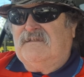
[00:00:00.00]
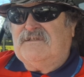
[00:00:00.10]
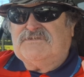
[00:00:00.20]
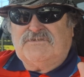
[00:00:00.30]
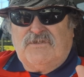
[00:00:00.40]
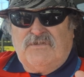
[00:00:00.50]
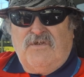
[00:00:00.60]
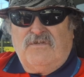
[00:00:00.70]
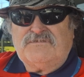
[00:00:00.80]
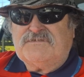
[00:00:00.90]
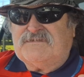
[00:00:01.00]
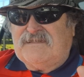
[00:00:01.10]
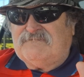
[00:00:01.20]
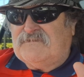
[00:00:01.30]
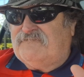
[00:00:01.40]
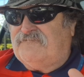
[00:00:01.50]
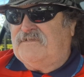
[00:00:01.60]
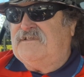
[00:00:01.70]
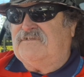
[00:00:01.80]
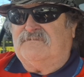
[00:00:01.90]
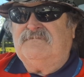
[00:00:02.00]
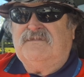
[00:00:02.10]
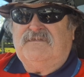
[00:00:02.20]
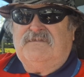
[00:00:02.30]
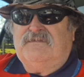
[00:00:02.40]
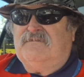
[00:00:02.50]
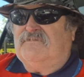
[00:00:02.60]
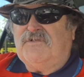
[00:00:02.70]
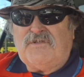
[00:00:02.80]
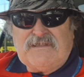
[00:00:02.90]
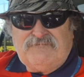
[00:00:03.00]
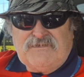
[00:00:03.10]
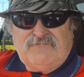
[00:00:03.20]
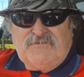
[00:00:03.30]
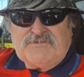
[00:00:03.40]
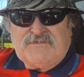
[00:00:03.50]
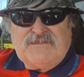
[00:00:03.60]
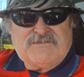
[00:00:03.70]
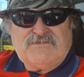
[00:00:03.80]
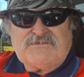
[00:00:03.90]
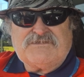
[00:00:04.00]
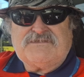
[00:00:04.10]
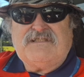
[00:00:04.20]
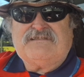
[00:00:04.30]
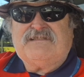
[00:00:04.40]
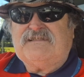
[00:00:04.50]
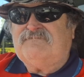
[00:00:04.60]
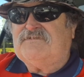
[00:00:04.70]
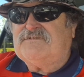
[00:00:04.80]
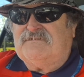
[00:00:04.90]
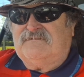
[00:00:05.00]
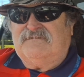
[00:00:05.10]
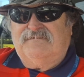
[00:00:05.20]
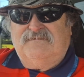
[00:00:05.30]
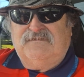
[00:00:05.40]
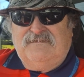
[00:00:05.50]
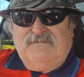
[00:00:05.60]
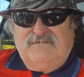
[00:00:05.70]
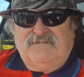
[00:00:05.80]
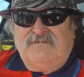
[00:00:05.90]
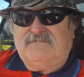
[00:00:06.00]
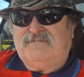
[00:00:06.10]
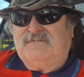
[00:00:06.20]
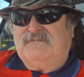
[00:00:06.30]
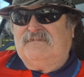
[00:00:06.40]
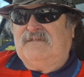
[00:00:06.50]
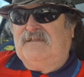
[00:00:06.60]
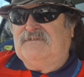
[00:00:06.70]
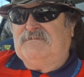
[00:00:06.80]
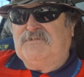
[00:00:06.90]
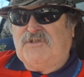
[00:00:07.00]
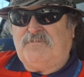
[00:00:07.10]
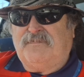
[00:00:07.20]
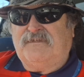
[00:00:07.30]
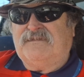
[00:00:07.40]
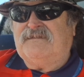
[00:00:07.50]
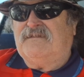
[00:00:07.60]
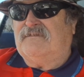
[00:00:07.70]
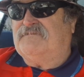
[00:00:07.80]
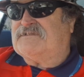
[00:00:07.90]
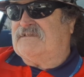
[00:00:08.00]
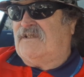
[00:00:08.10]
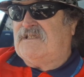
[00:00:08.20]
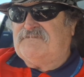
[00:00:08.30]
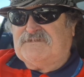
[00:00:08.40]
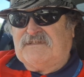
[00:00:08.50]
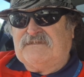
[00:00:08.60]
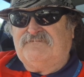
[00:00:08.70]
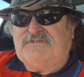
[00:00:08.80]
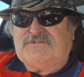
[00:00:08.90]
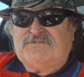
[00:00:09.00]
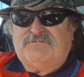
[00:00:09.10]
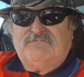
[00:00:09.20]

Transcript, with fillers: He's done a lot to get your freedom. We're not living in Russia. It's not state television, you know? And the monopoly of this live television